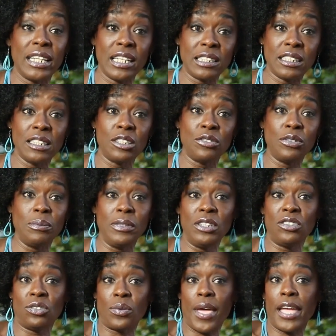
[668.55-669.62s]
lessons for
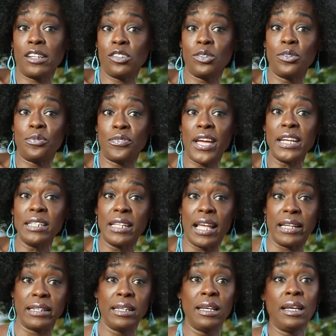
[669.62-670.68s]
me, so I had to go find that.